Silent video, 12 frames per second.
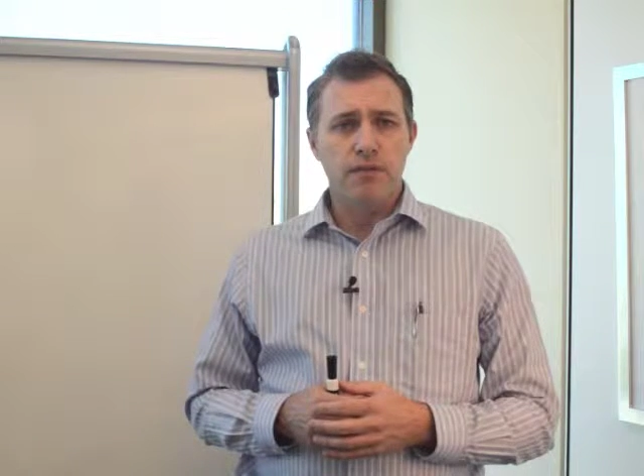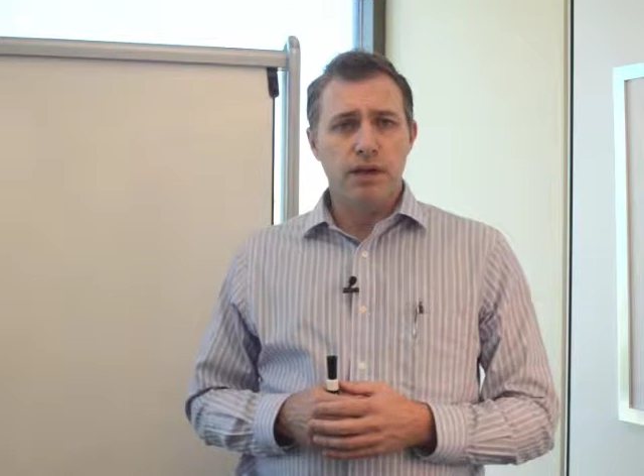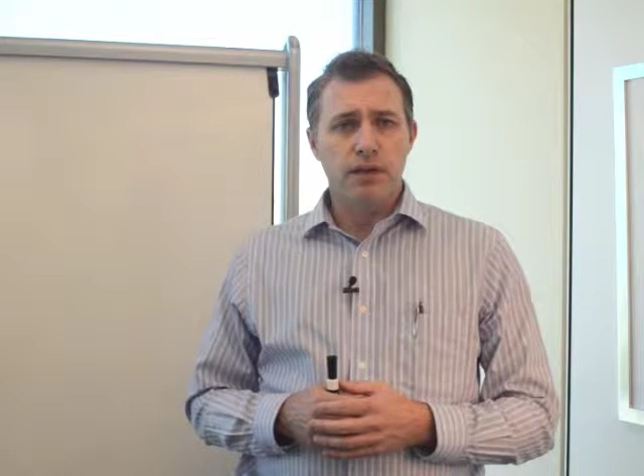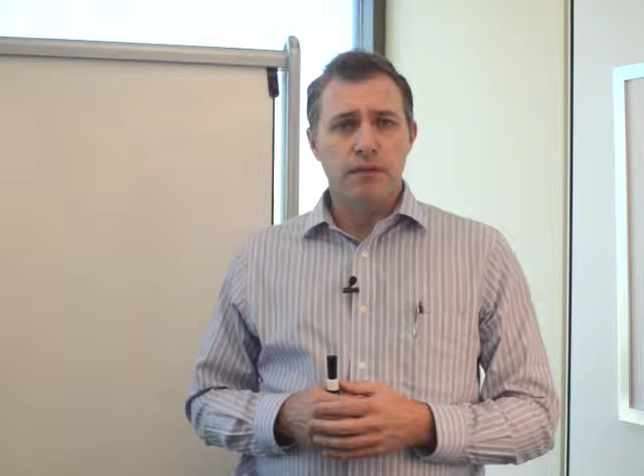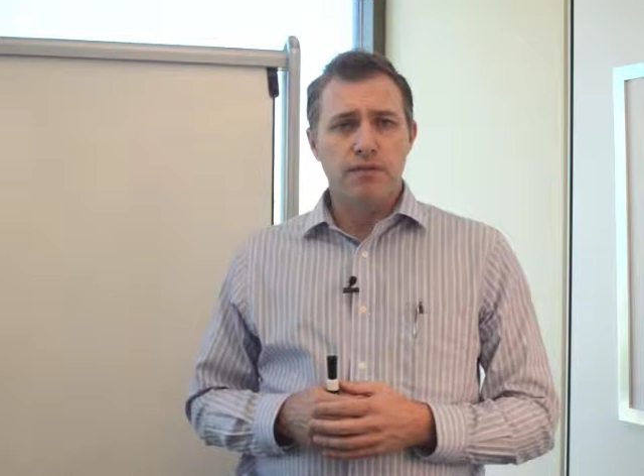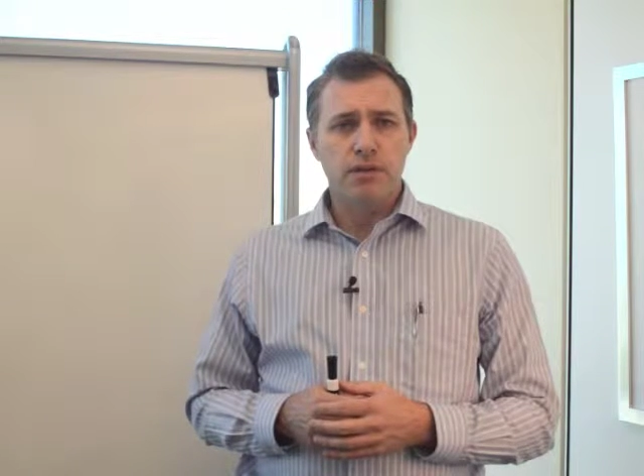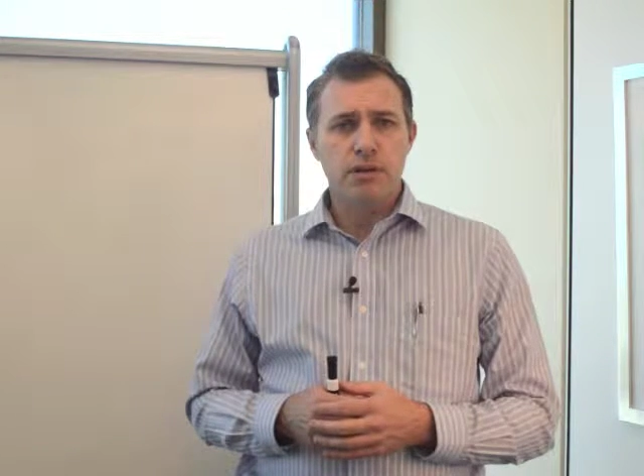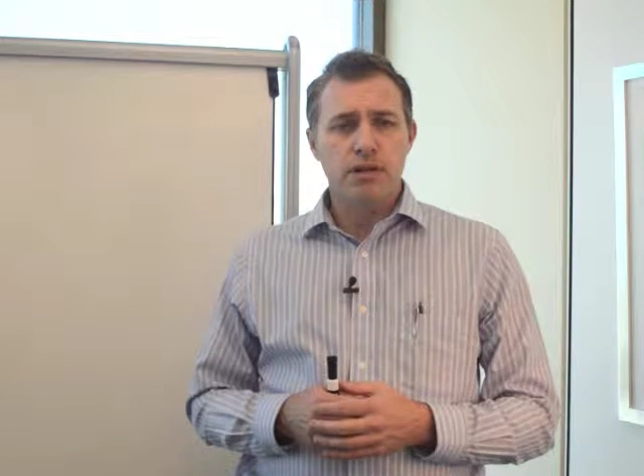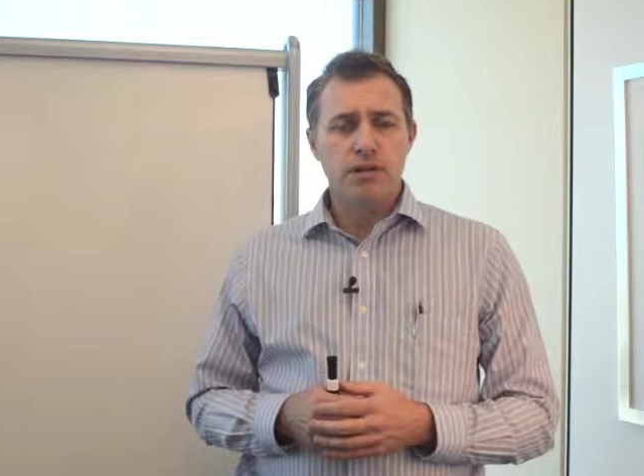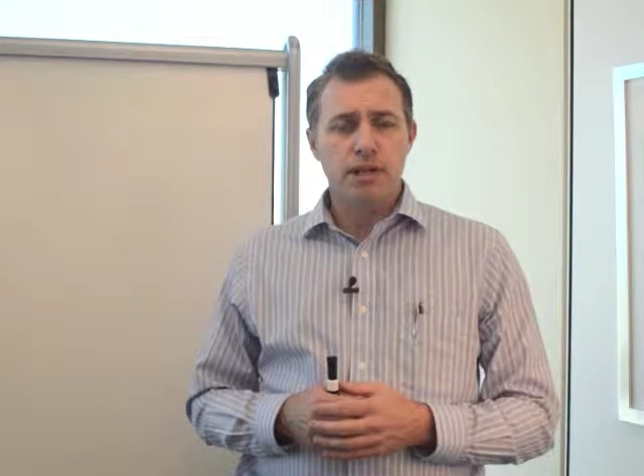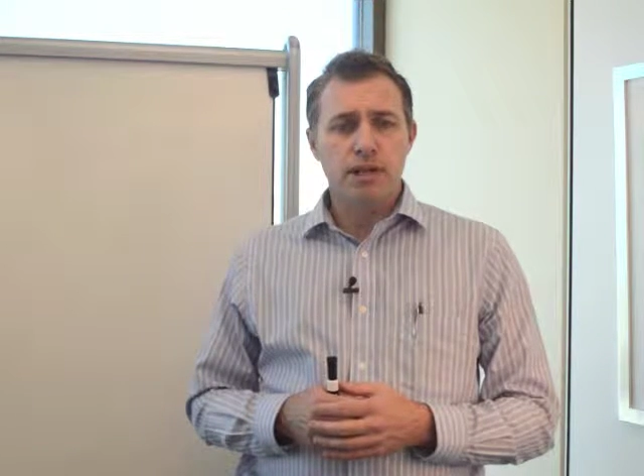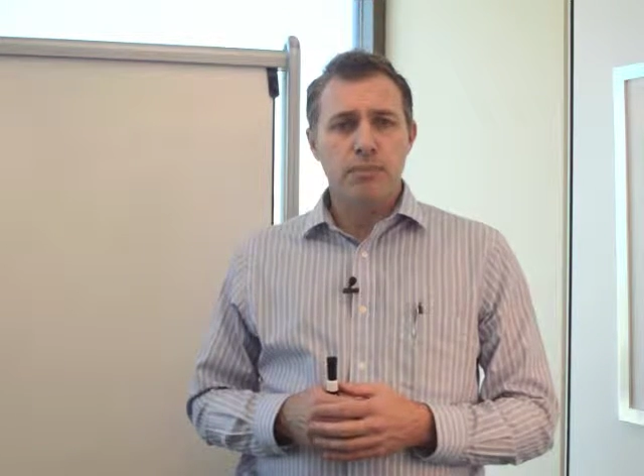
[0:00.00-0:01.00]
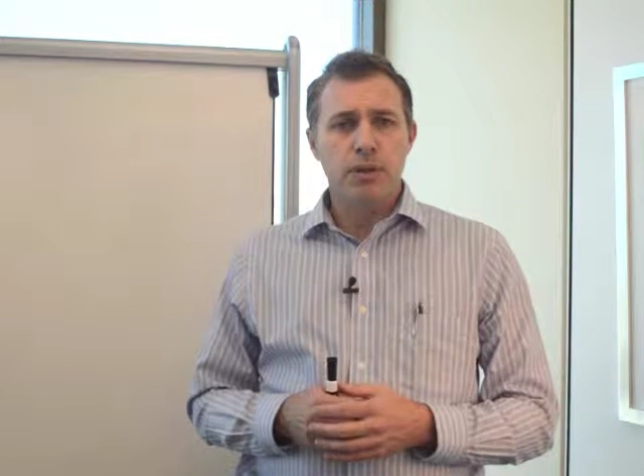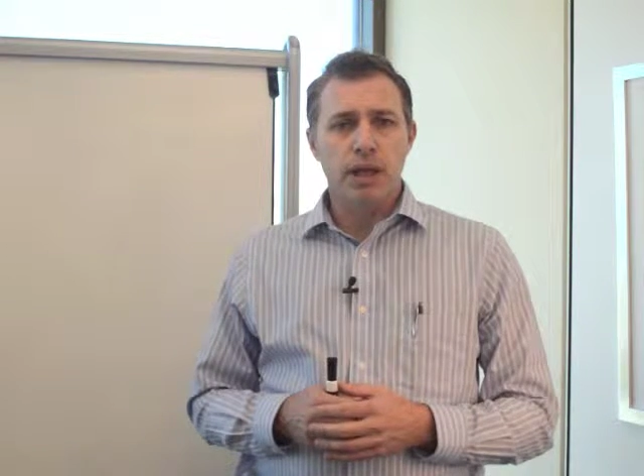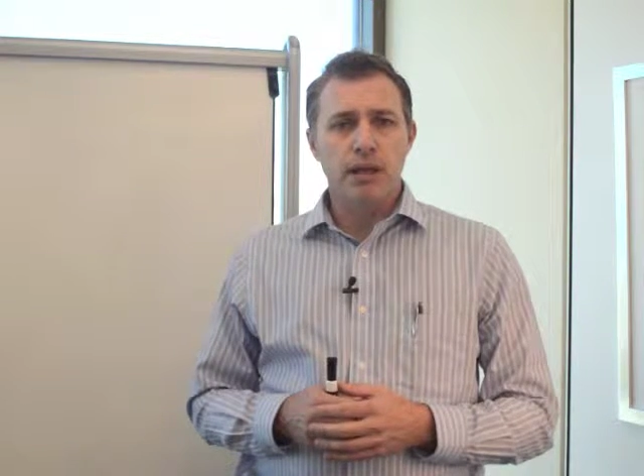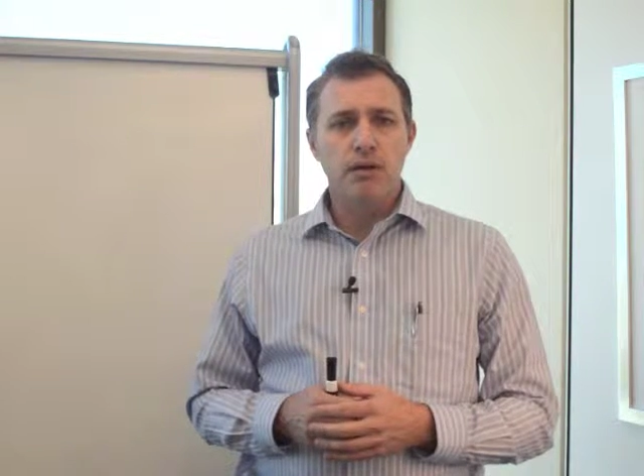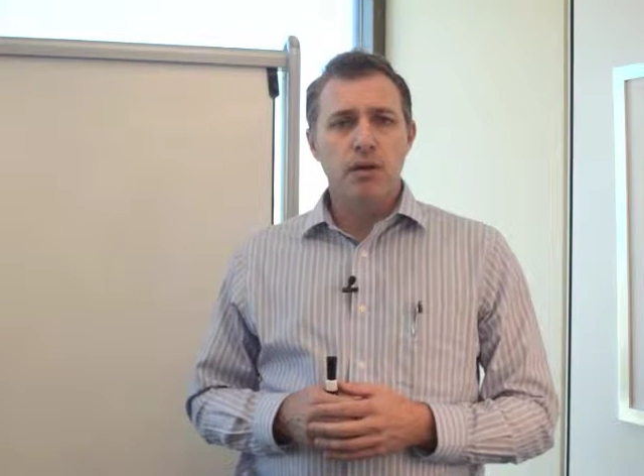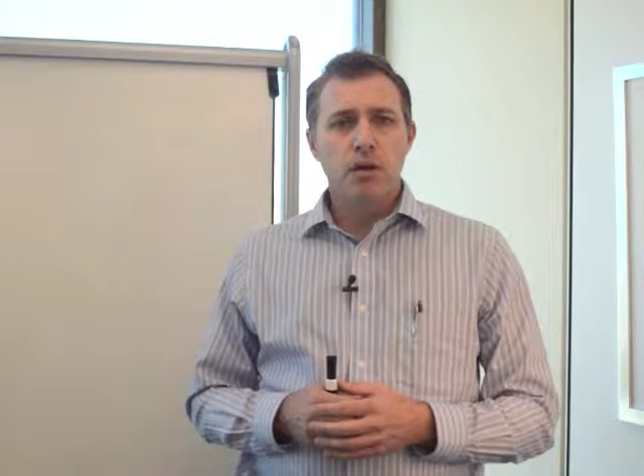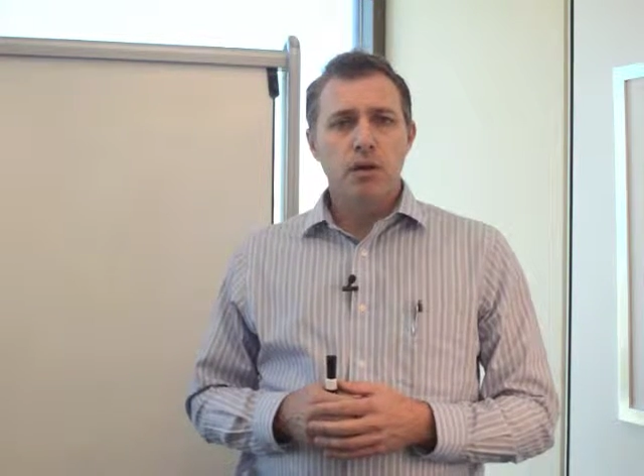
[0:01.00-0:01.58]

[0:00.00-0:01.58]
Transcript: effective estate plan.